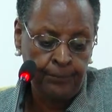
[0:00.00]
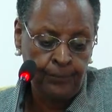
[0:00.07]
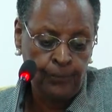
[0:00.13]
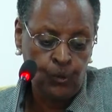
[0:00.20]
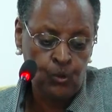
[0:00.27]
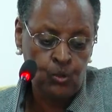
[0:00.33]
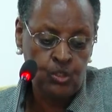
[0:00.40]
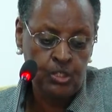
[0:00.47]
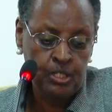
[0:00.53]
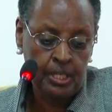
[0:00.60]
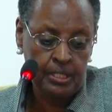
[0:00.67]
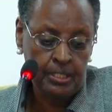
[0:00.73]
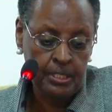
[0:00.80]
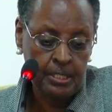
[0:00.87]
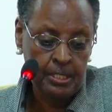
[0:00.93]
Those
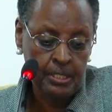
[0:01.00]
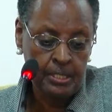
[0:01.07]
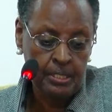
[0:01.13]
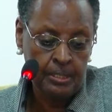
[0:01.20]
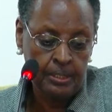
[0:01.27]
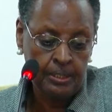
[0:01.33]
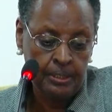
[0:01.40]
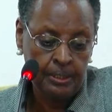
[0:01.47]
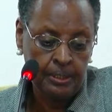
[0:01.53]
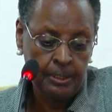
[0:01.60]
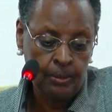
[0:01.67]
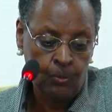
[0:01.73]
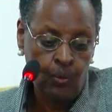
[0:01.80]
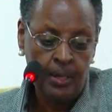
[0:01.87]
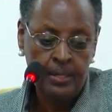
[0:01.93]
charges,
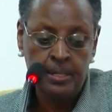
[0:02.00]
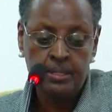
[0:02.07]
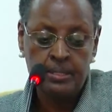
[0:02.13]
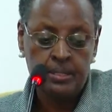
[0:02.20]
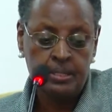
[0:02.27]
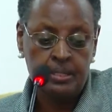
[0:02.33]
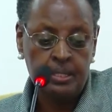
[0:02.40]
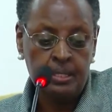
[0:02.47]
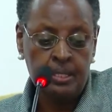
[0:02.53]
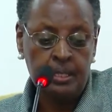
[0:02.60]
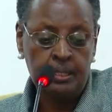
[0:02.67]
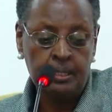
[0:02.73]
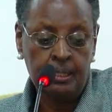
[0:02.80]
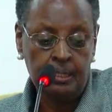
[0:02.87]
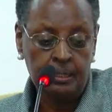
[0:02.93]
why I say
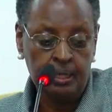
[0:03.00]
I